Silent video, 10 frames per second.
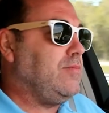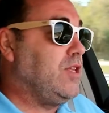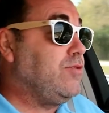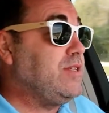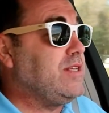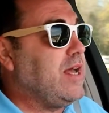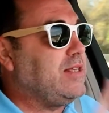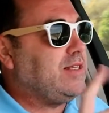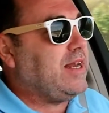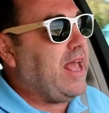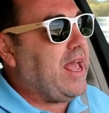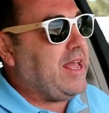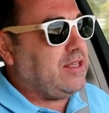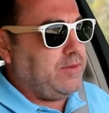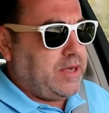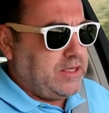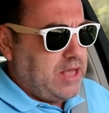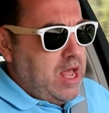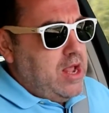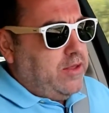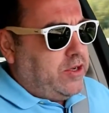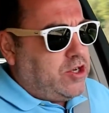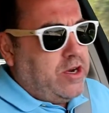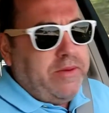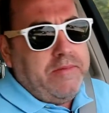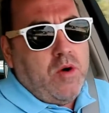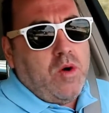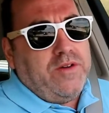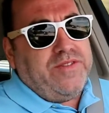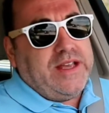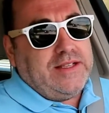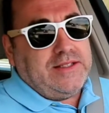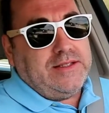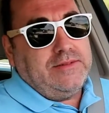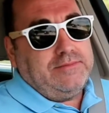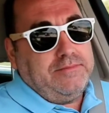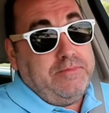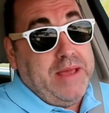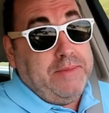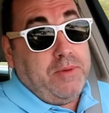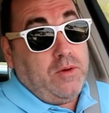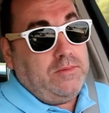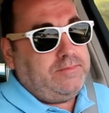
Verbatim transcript: The reason I said A is because there's going to be more of these people.